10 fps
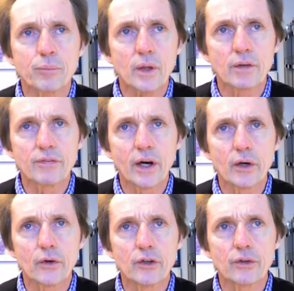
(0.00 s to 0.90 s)
and final
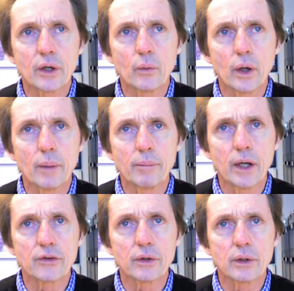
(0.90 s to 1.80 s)
reason I want to
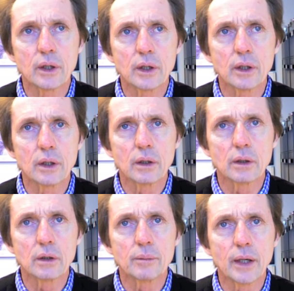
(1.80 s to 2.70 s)
mention uh,
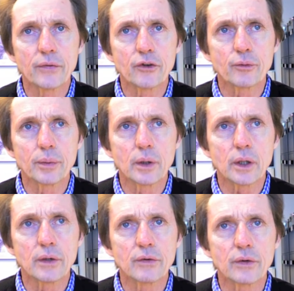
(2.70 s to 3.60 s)
about this
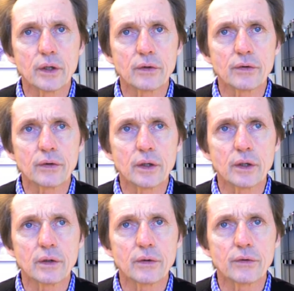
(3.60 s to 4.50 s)
book is is
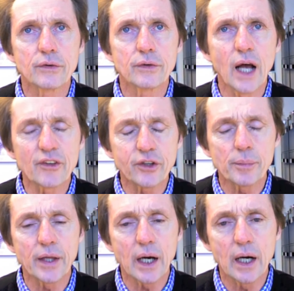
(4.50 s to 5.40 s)
is not
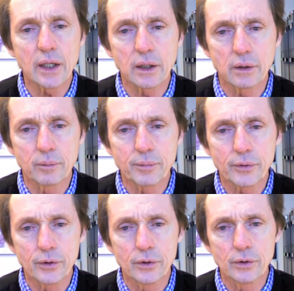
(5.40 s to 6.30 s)
something I can
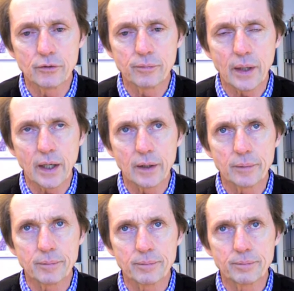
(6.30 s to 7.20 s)
prove by
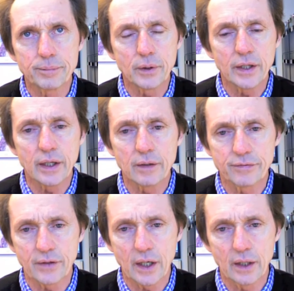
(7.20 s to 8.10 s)
pulling out a
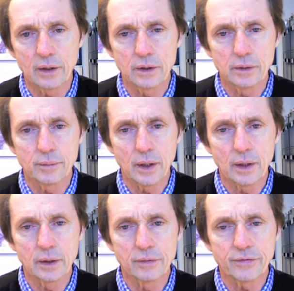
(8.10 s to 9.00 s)
file in
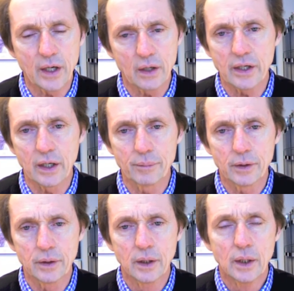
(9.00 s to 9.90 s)
my file
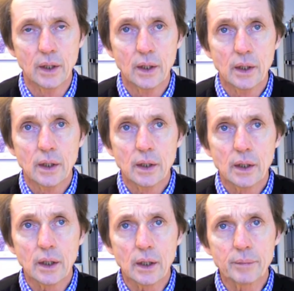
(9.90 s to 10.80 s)
cabinet,
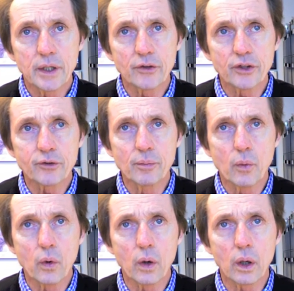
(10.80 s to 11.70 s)
uh, because it's
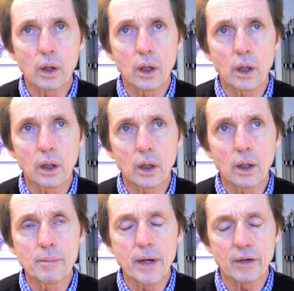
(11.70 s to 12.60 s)
more uh,
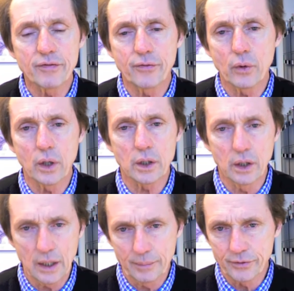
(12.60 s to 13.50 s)
a
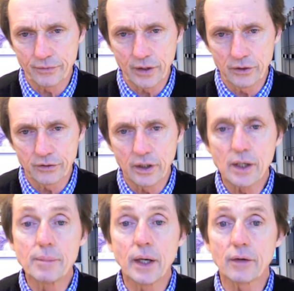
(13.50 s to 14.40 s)
metaphorical observation and
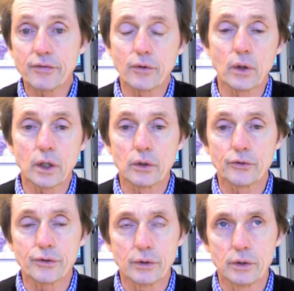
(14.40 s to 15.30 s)
a metaphorical
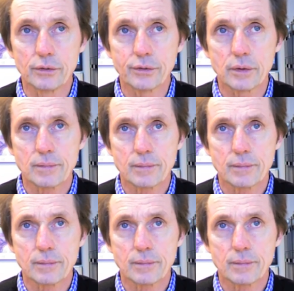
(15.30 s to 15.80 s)
truth.